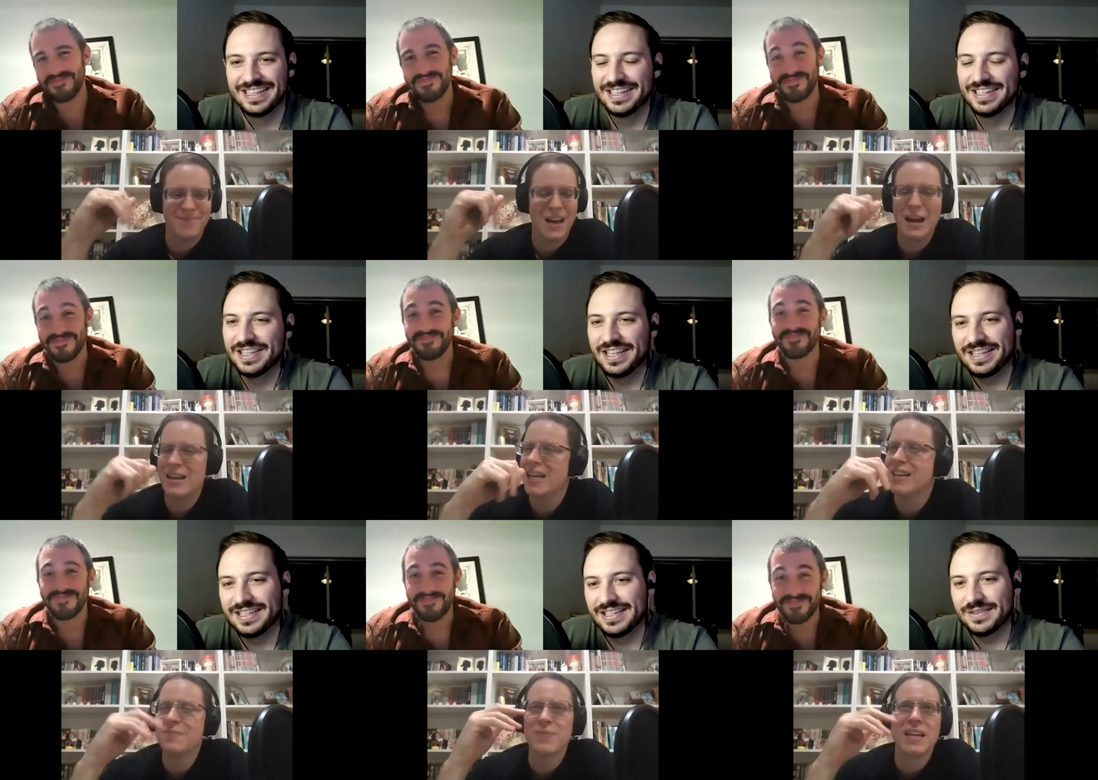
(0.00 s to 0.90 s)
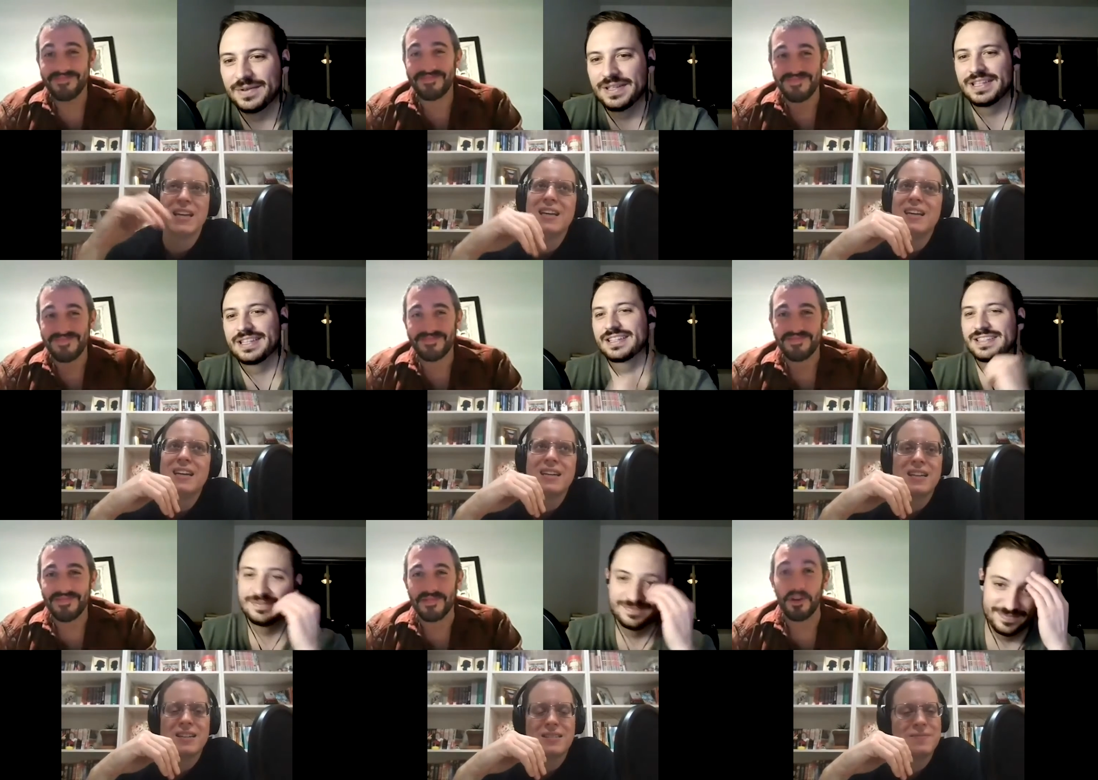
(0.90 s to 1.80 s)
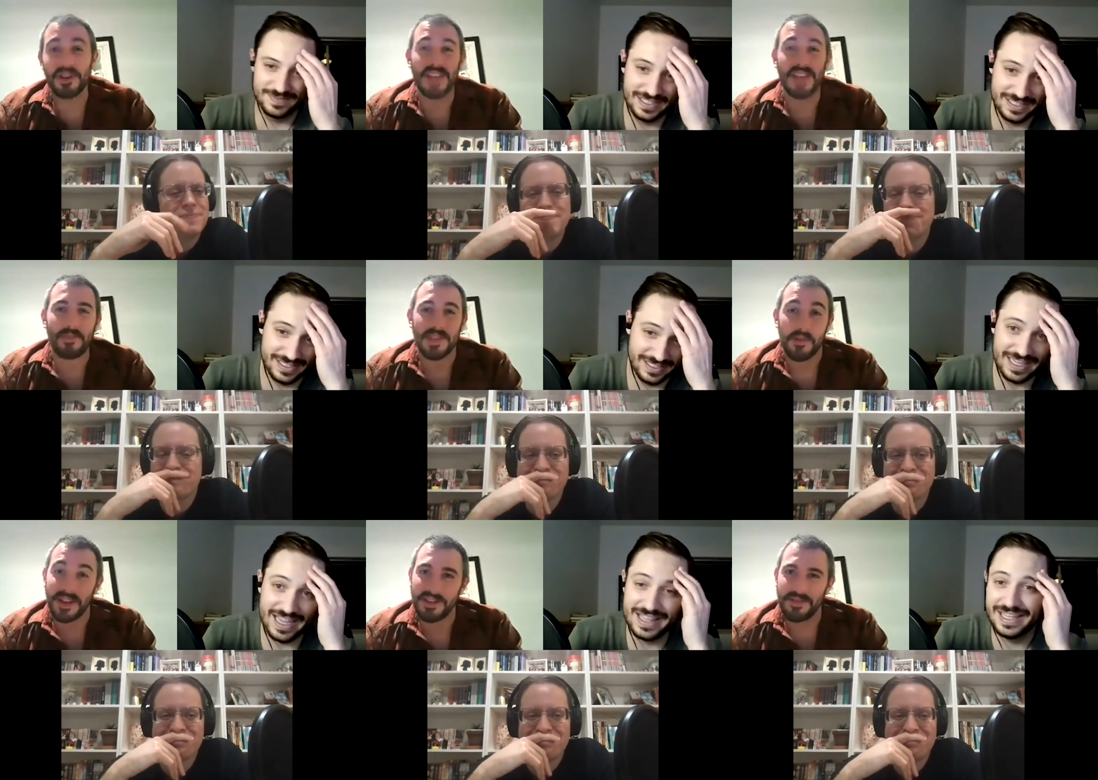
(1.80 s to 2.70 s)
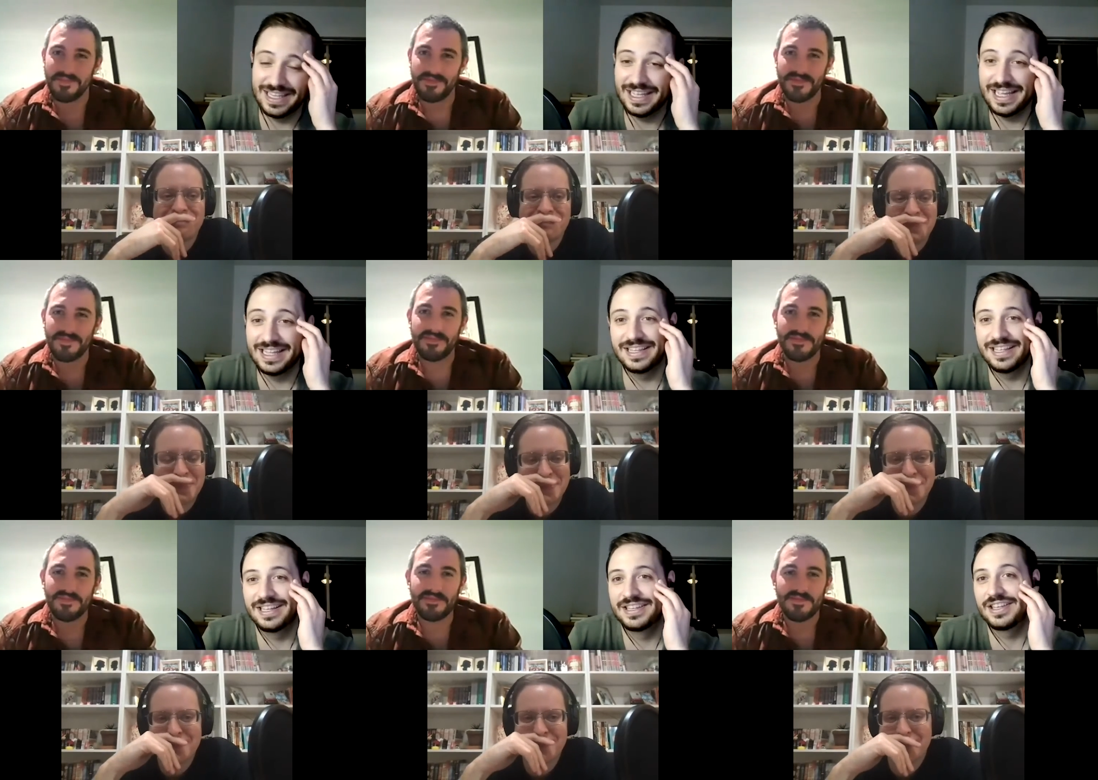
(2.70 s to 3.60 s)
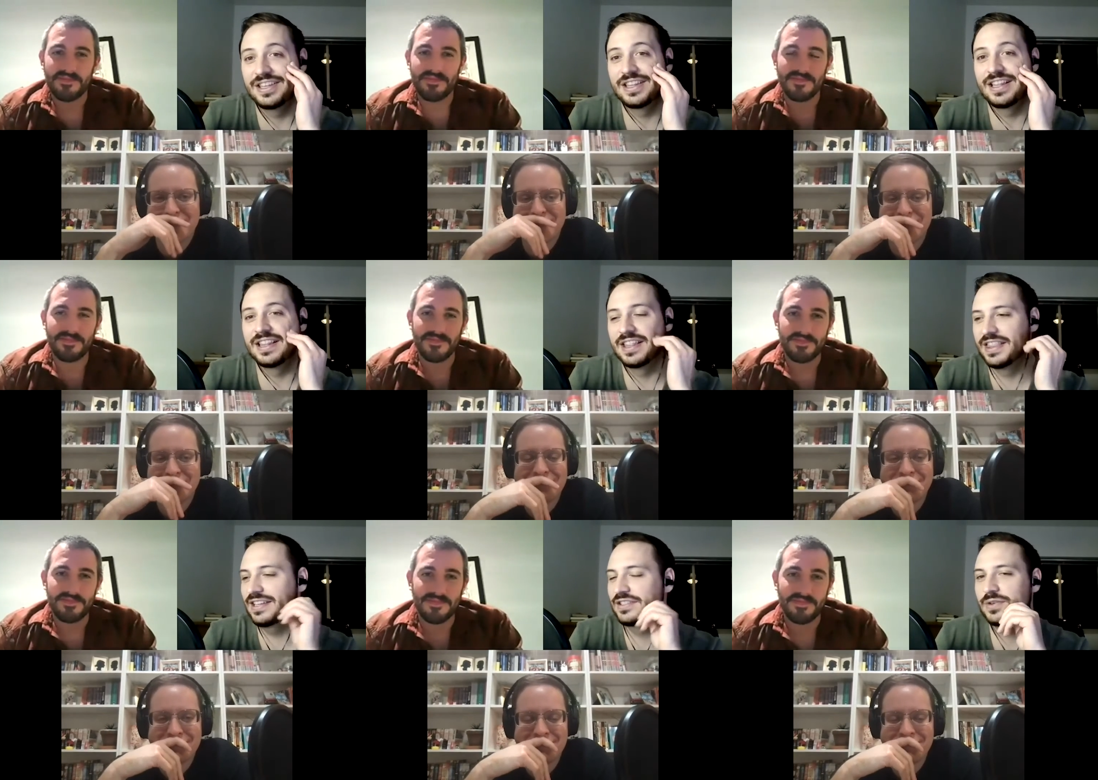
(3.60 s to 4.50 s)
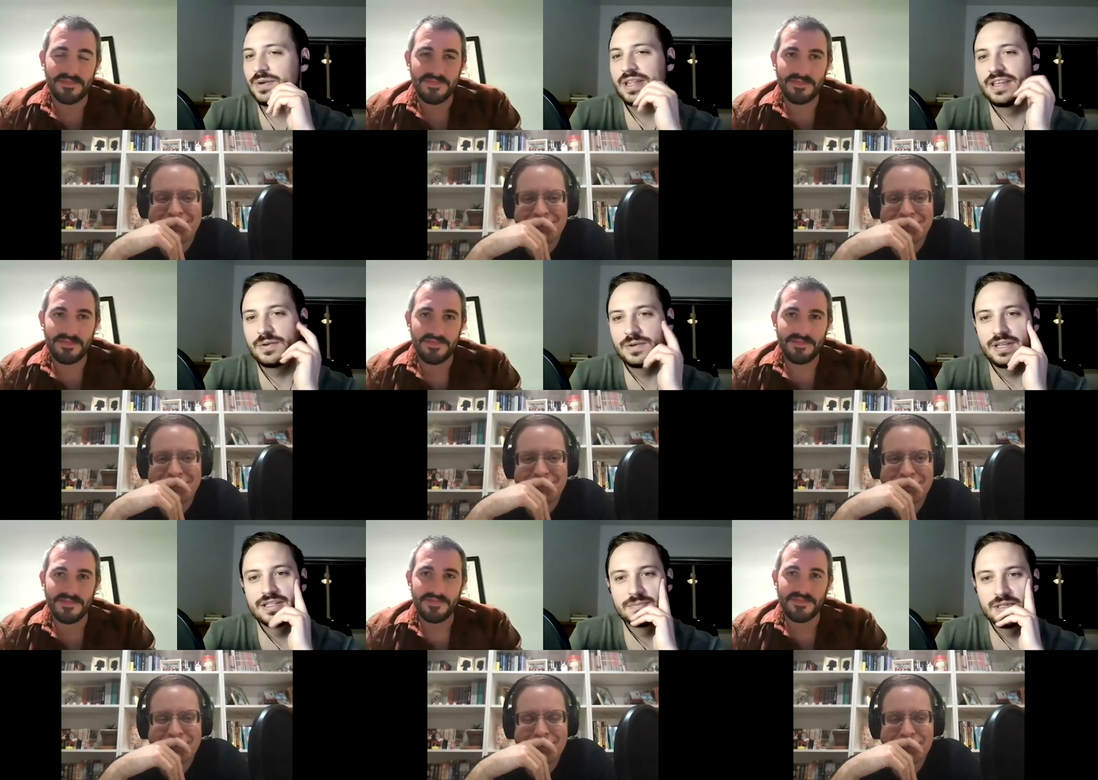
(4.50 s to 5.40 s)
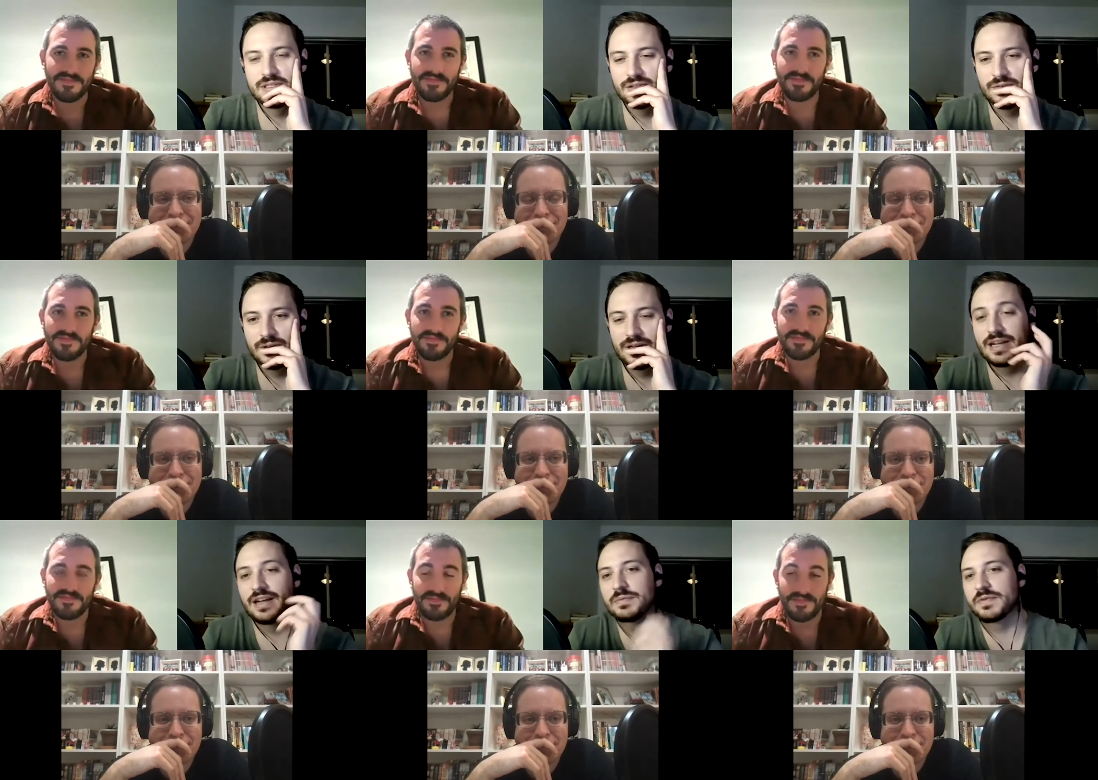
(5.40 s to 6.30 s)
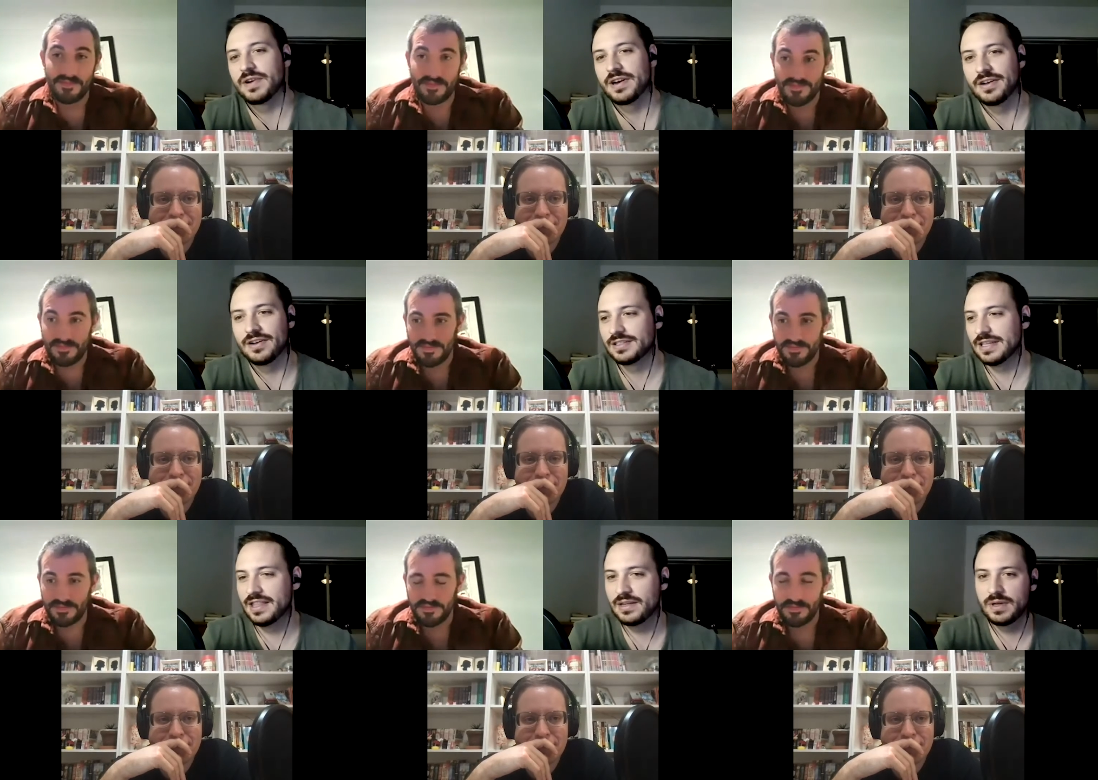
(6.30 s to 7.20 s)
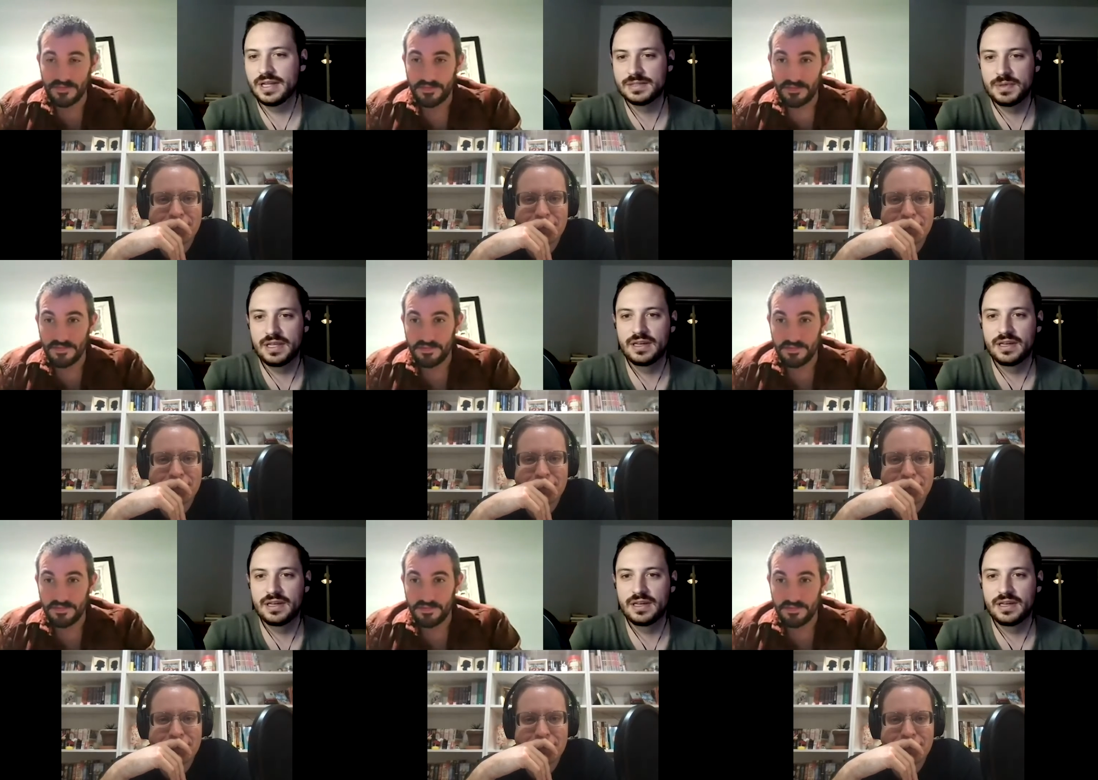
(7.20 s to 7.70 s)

Speaker 1: I,
Speaker 2: works the opposite hmm. way.
Speaker 1: And and the mm. the thing too, I think what gets me so I'll be very honest. I think what gets me